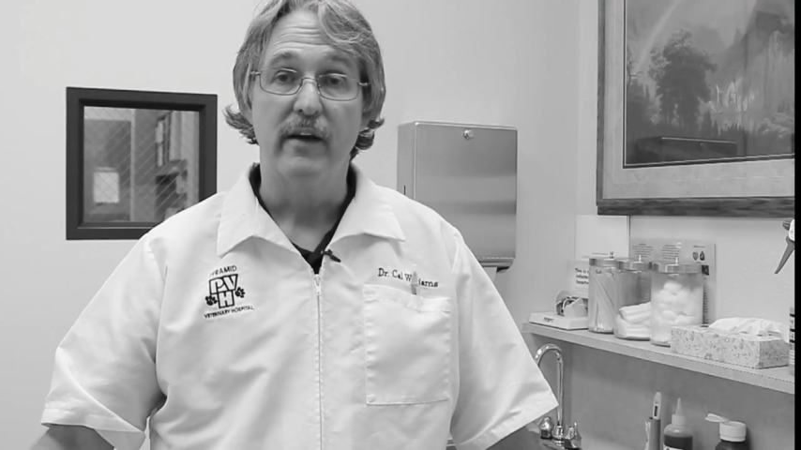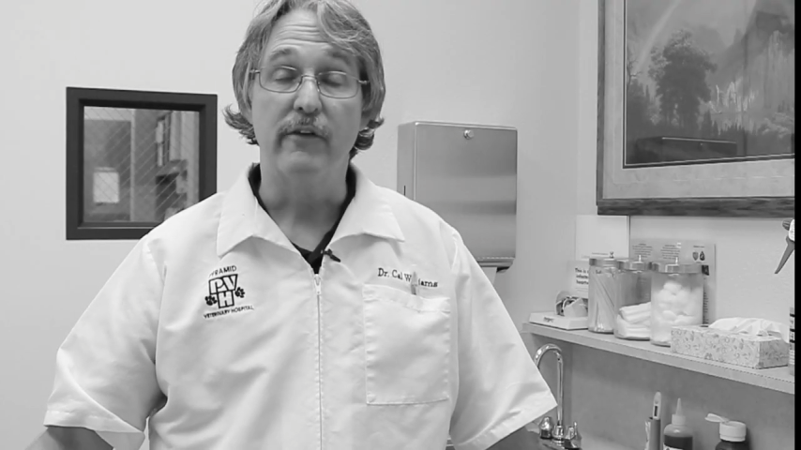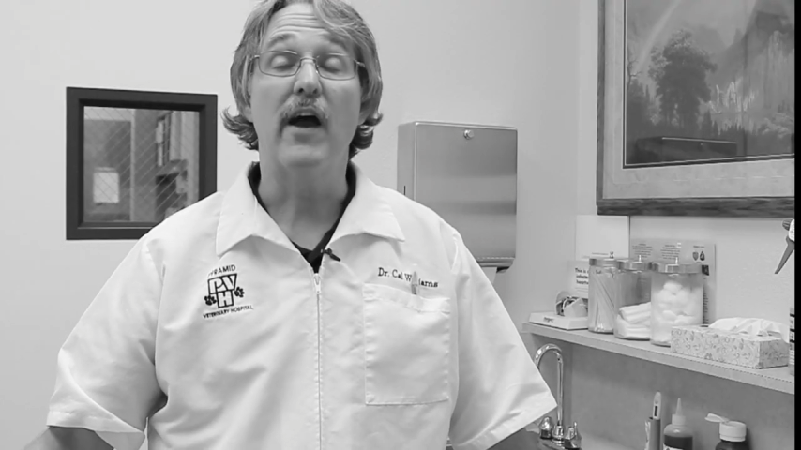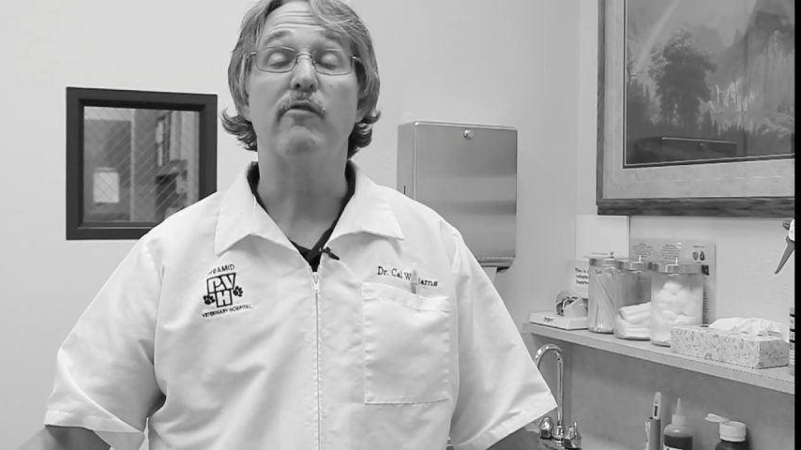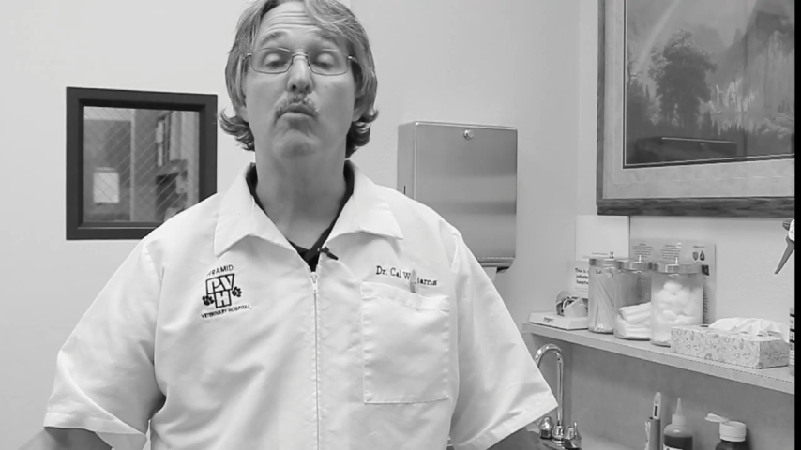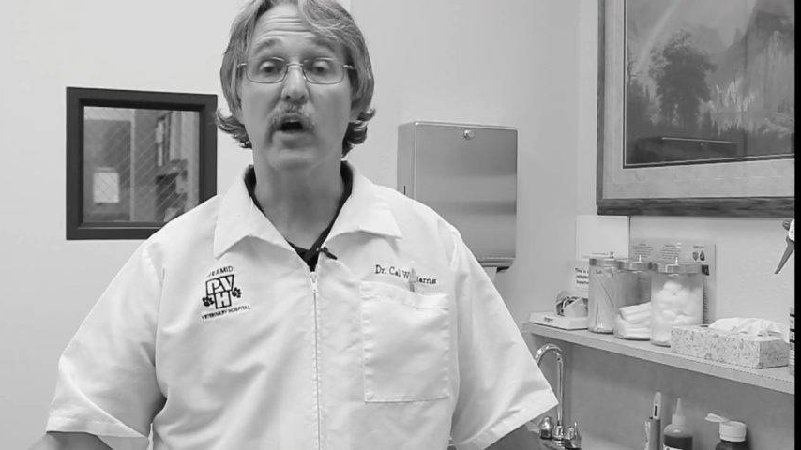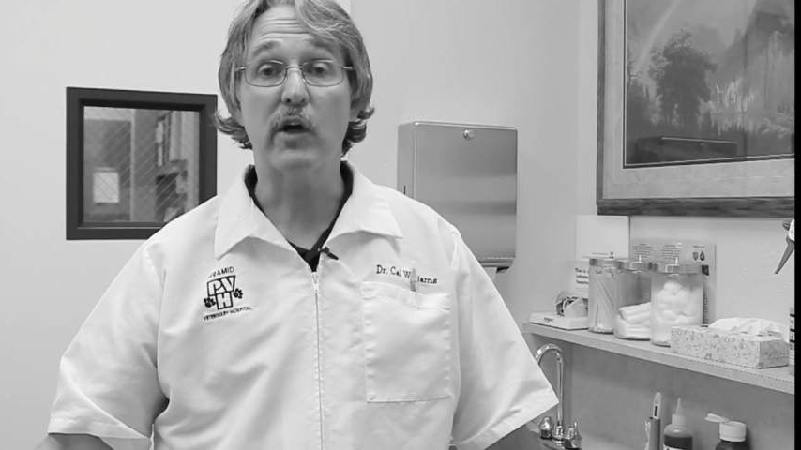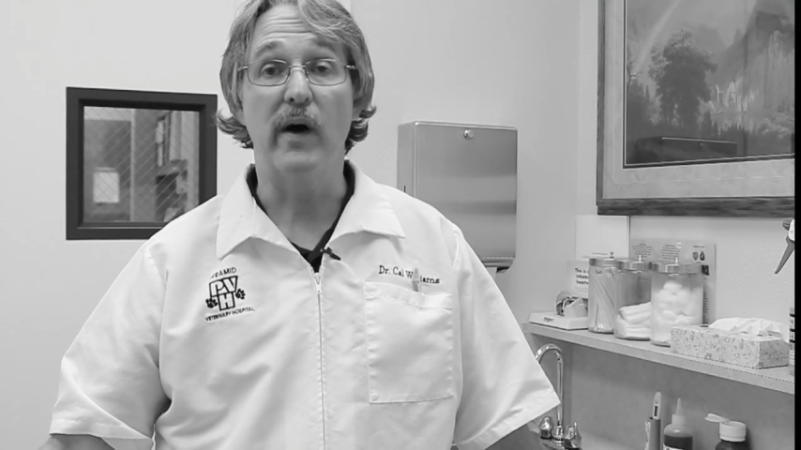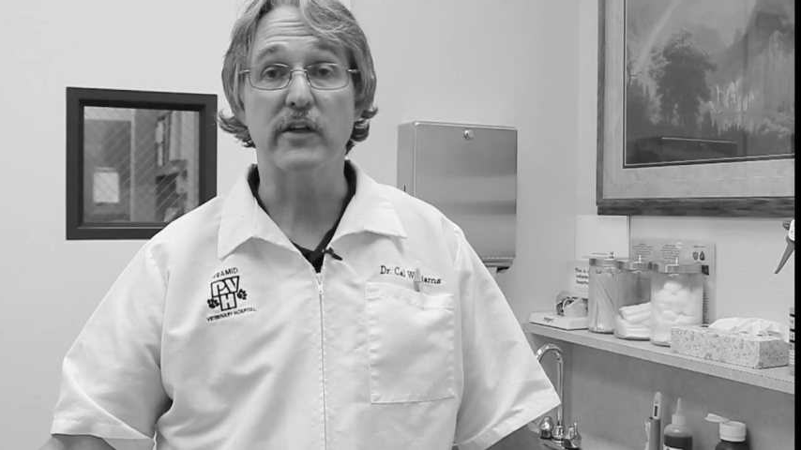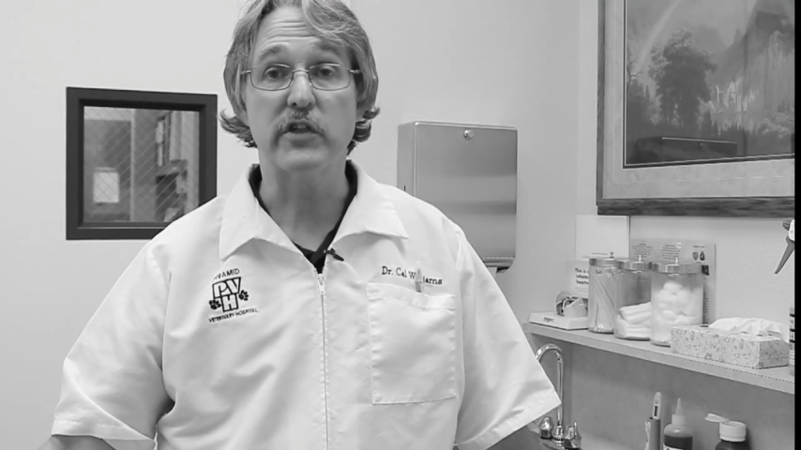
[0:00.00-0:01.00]
If you have more
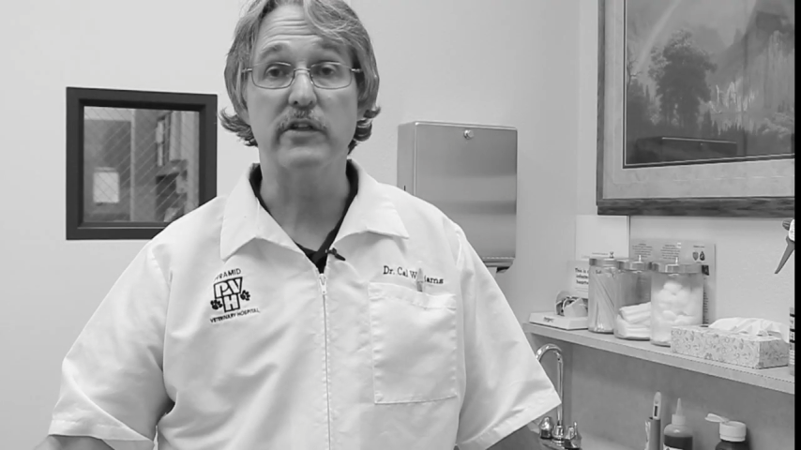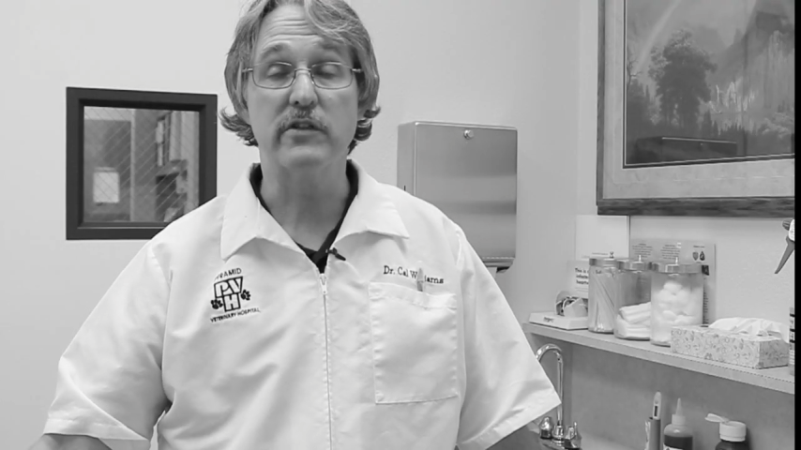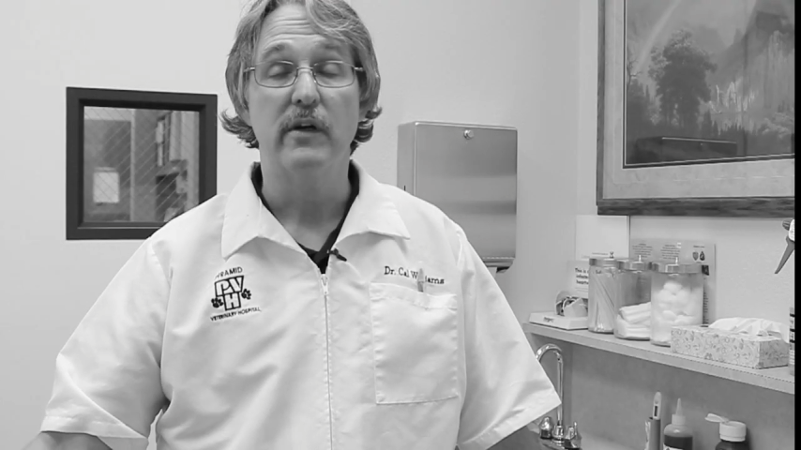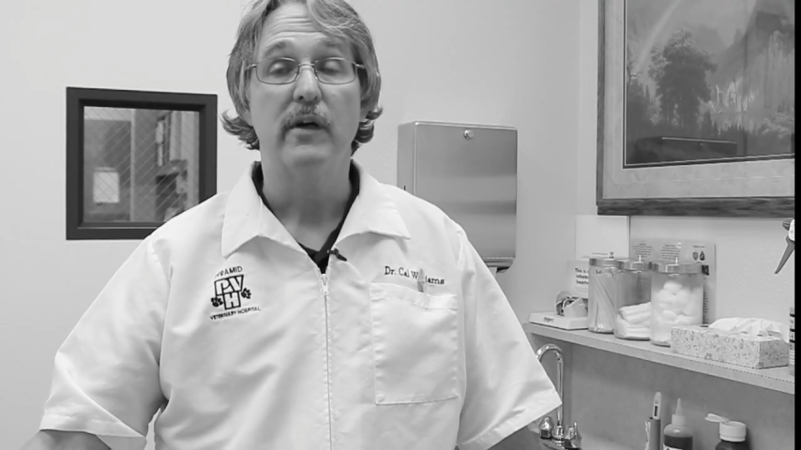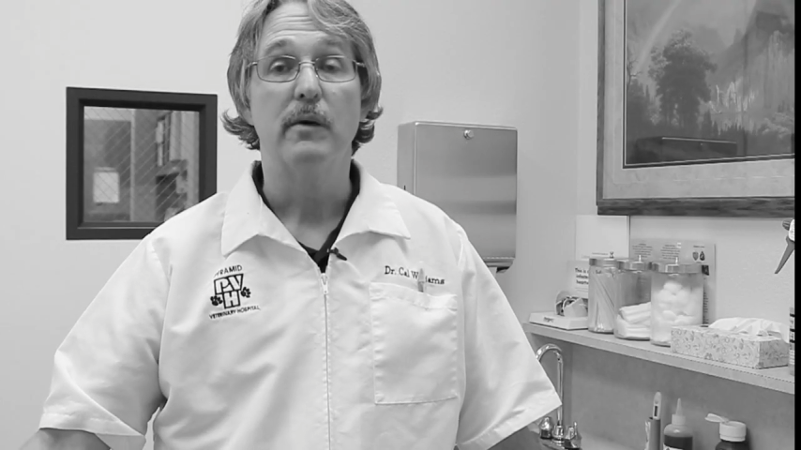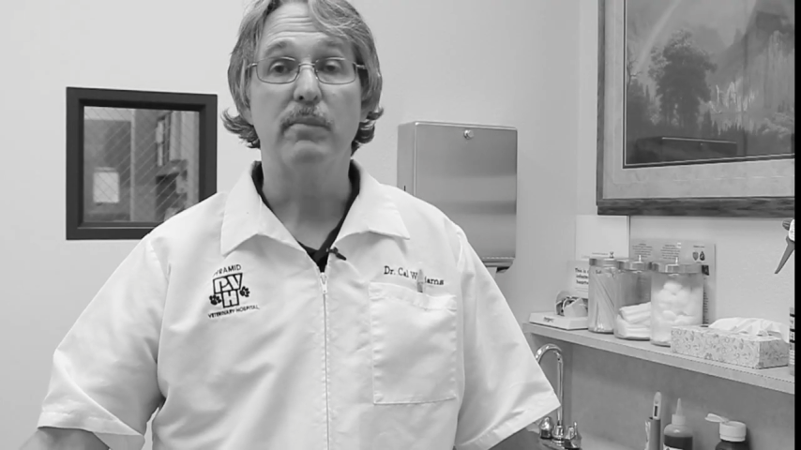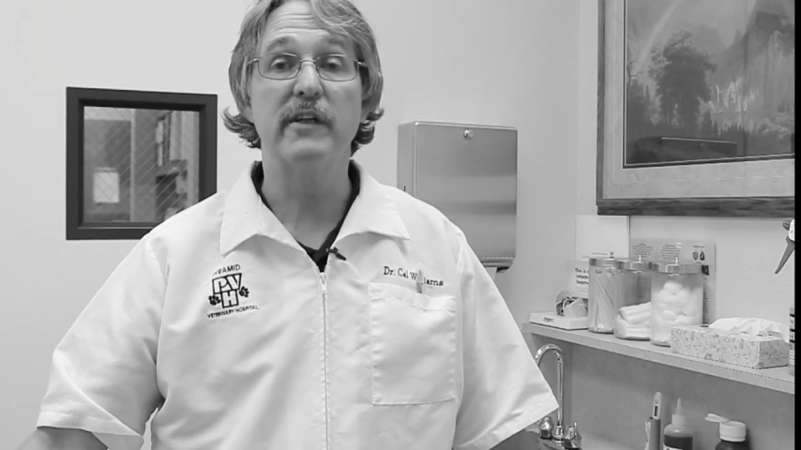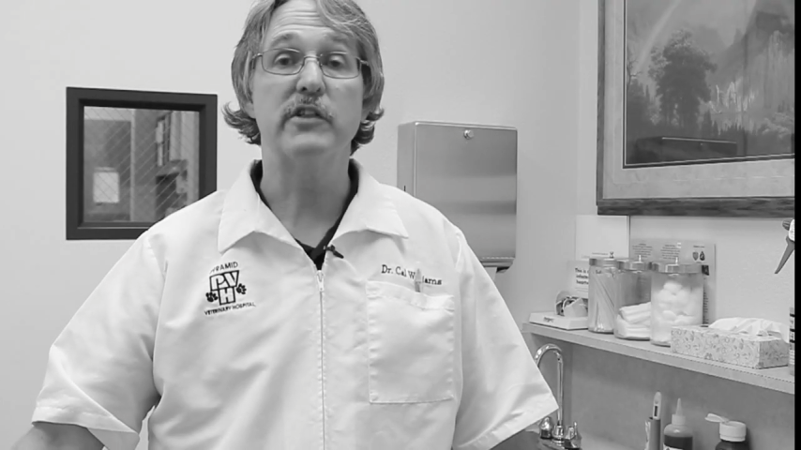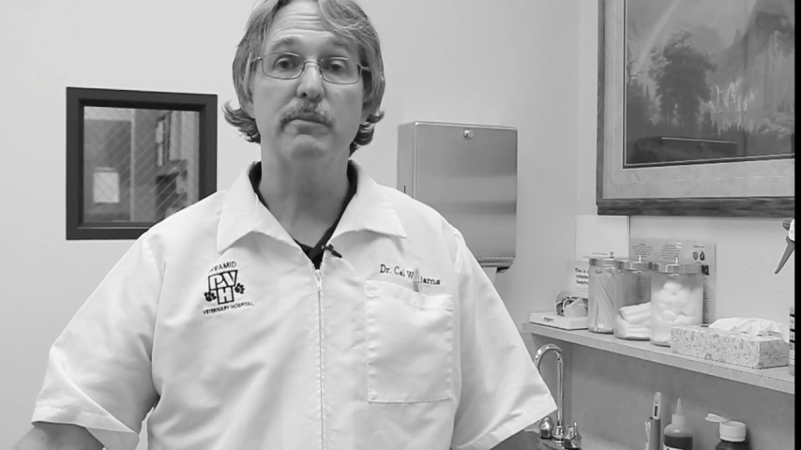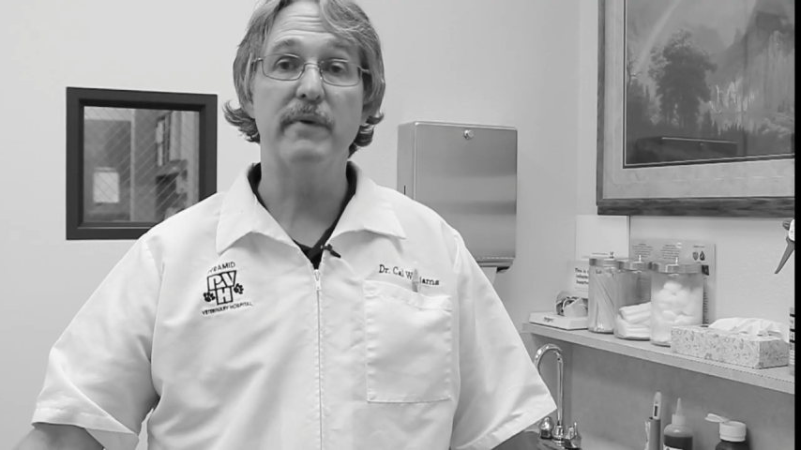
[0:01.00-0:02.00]
questions,
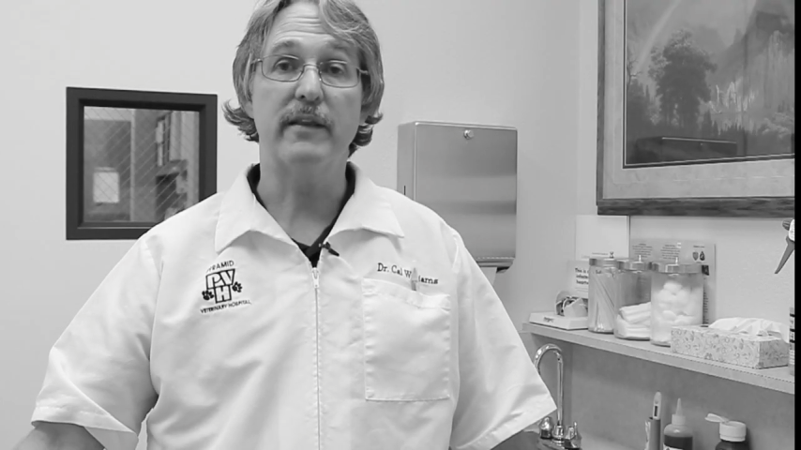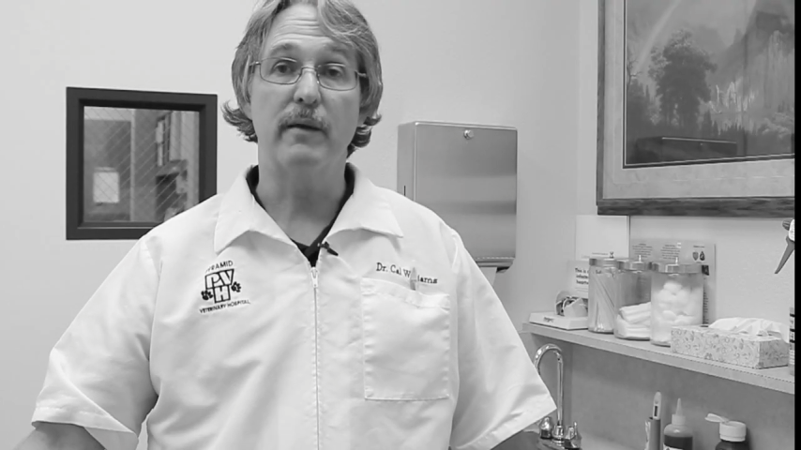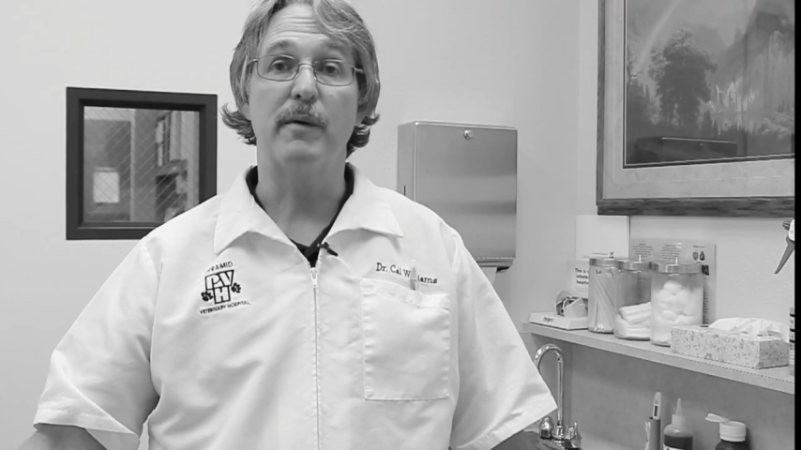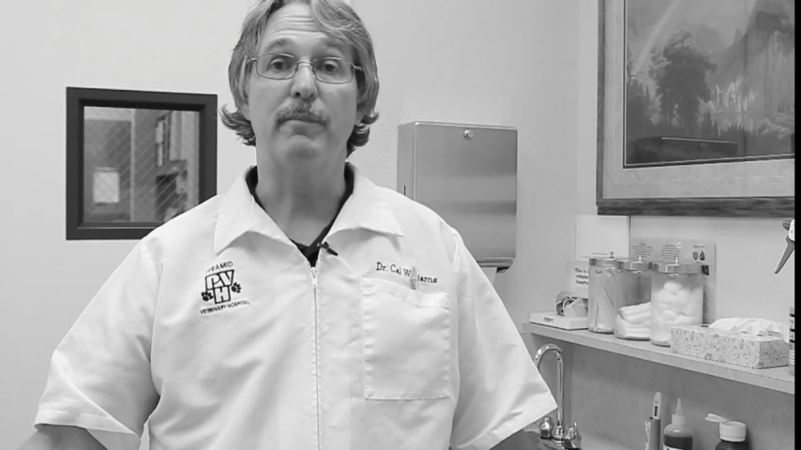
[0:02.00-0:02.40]
please submit them